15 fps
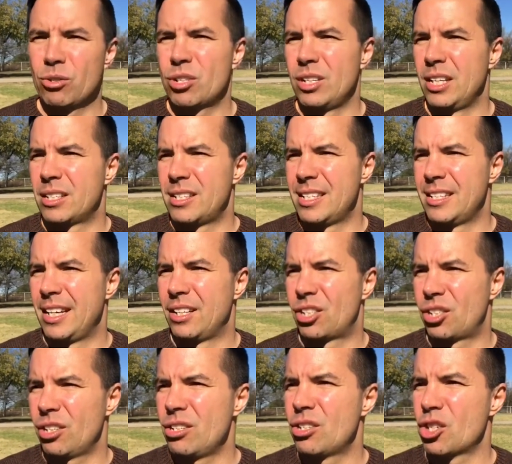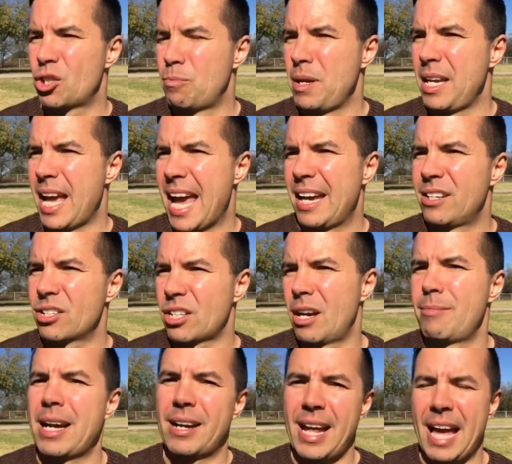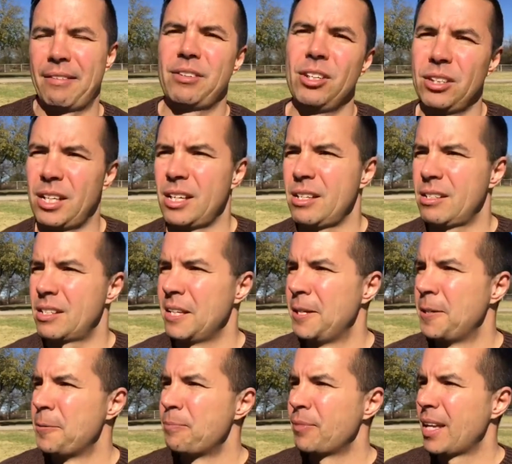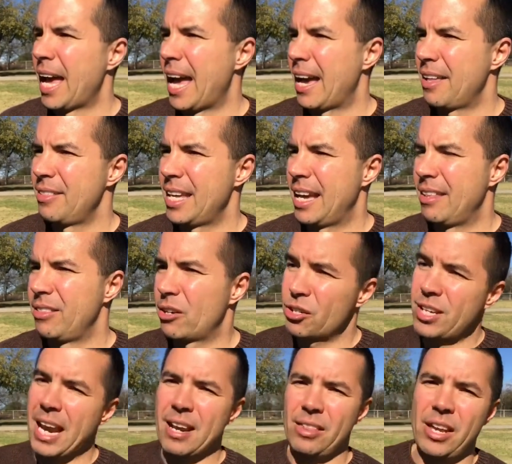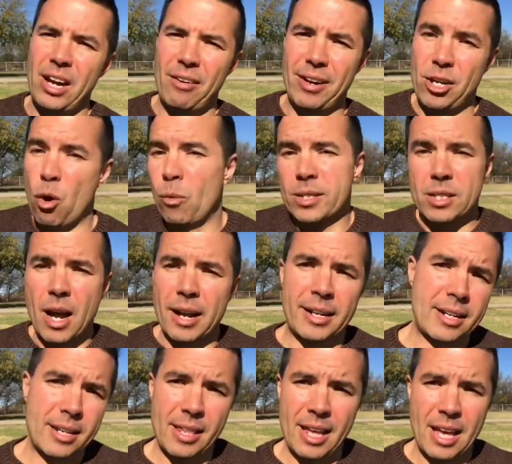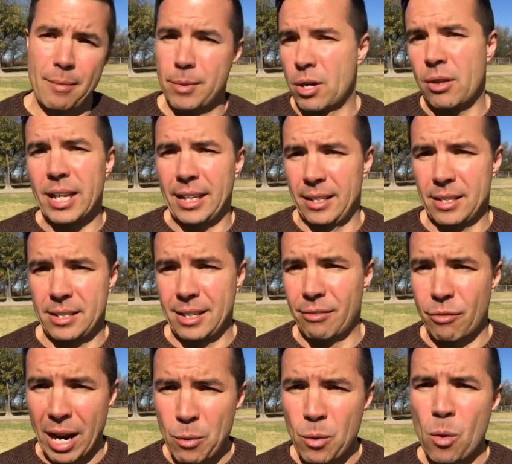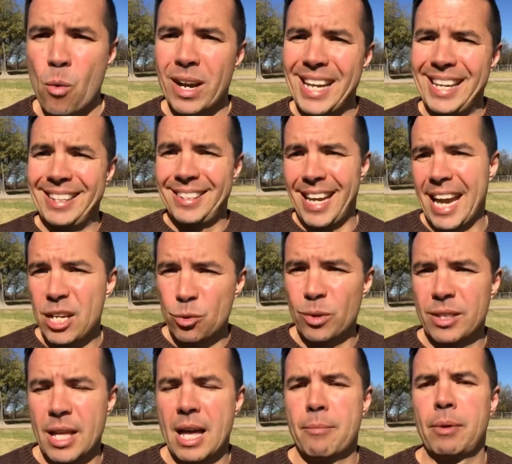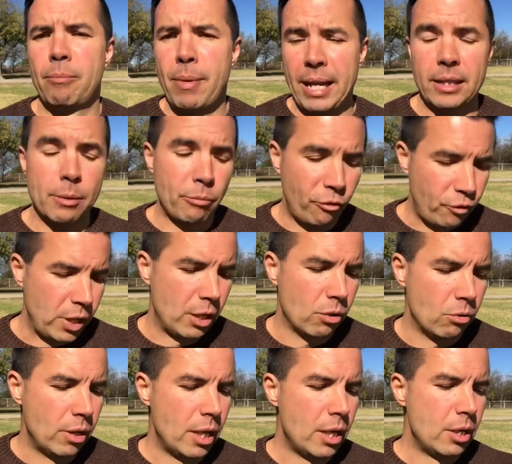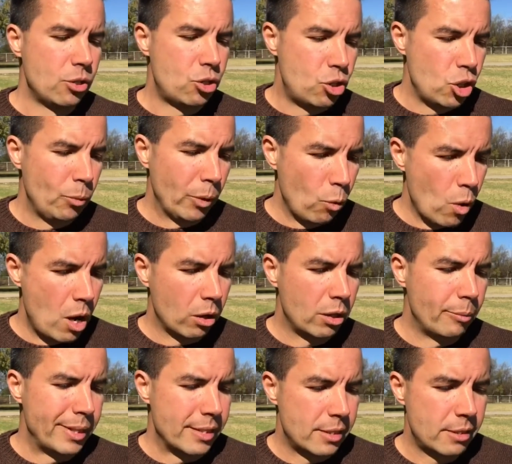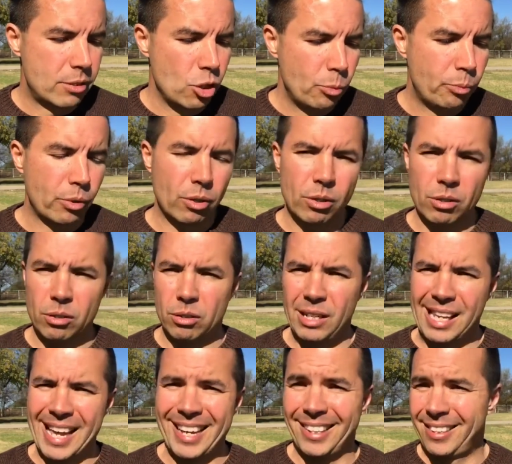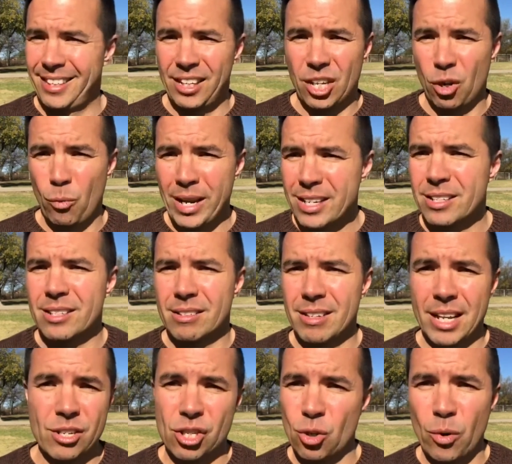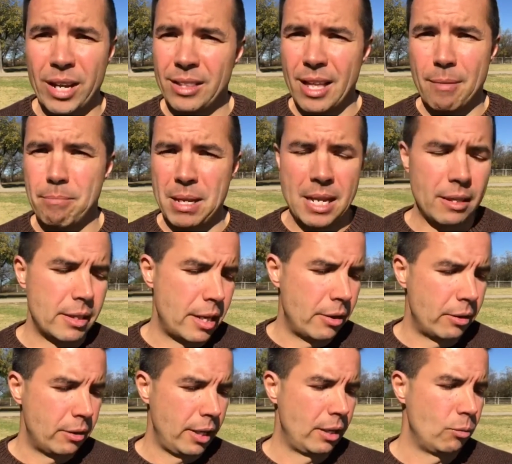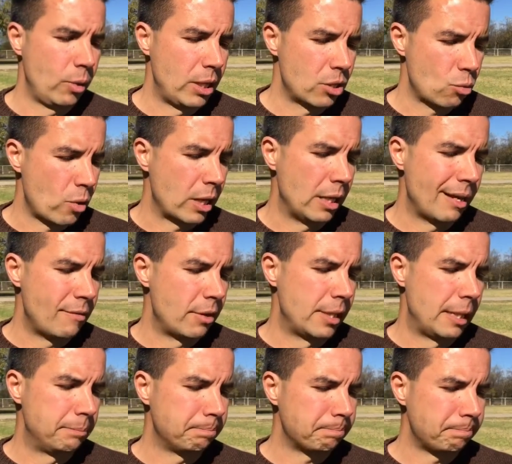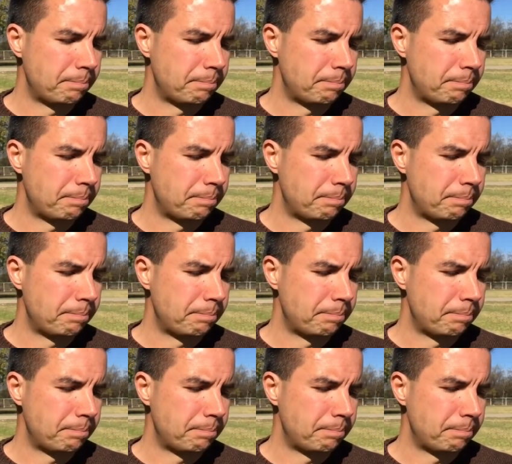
It shouldn't just be, hey, just come down and have cookies, and then they're standing there and no one's talking to them and all that kind of stuff, right? We want to engage with them and make them feel super welcome and super, like, you know, we just enjoyed them being there, and we just want to love on them.